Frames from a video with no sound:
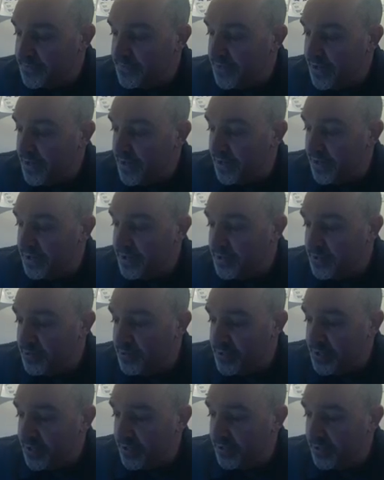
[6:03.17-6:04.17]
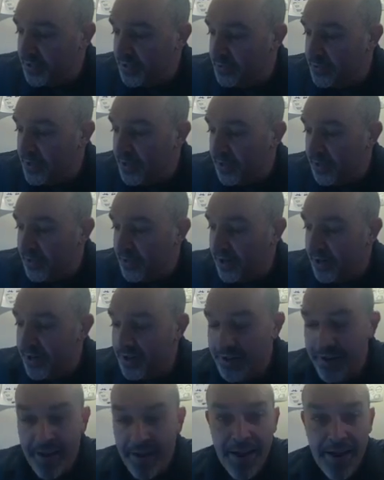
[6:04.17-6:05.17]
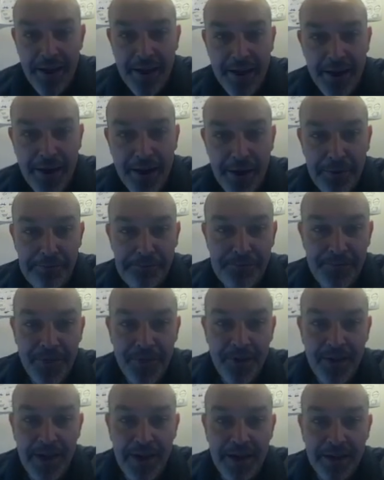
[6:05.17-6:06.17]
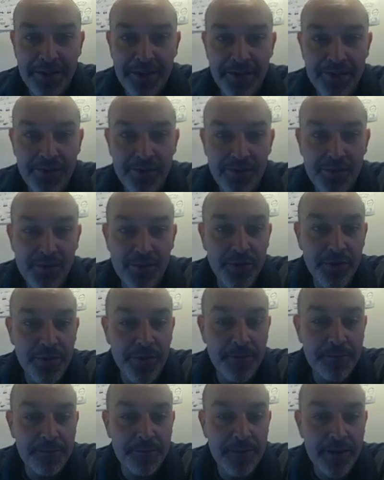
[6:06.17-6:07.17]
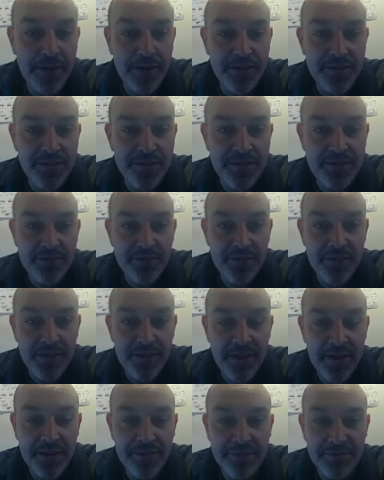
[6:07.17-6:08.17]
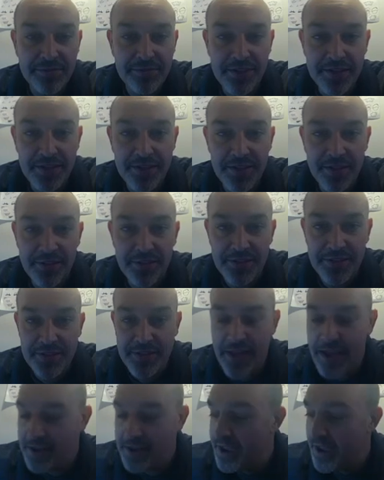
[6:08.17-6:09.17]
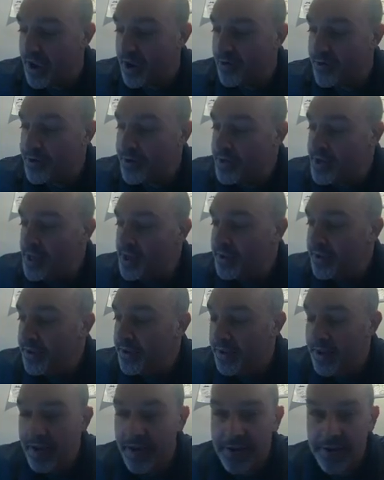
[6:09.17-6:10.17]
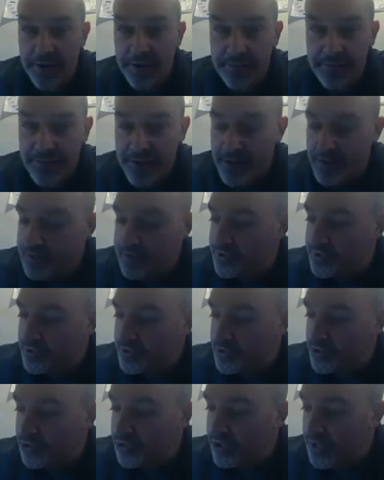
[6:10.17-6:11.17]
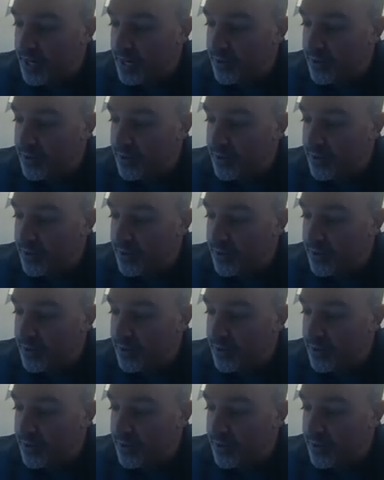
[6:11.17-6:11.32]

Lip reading: kind of like a utility belt there. Now on to the face. We can add some details to that now. And on our face, usually I